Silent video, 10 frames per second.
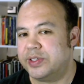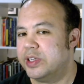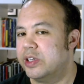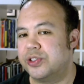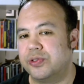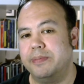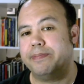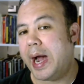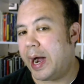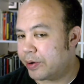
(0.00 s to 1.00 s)
the extreme
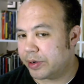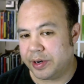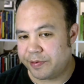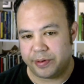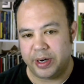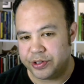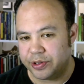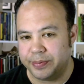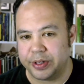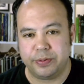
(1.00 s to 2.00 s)
power
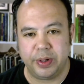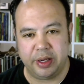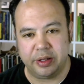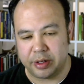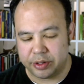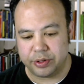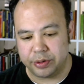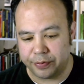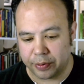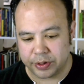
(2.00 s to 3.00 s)
differential between the
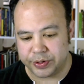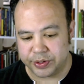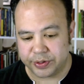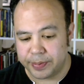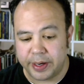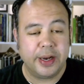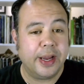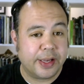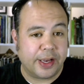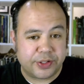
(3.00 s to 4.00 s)
two forces. But in
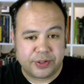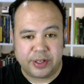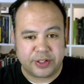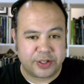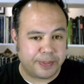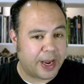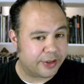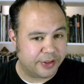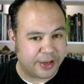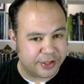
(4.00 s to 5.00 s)
any case, let's get back
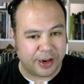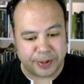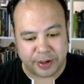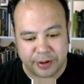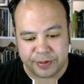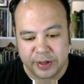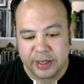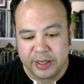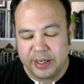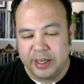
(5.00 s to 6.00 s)
to that topic of
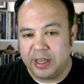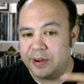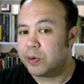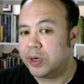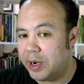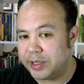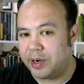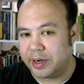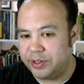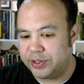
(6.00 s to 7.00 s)
if we're not
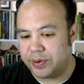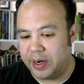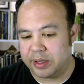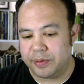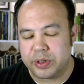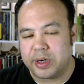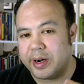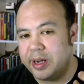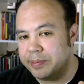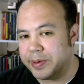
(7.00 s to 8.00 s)
talking strength, if we're
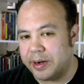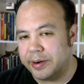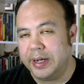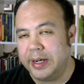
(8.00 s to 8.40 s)
talking about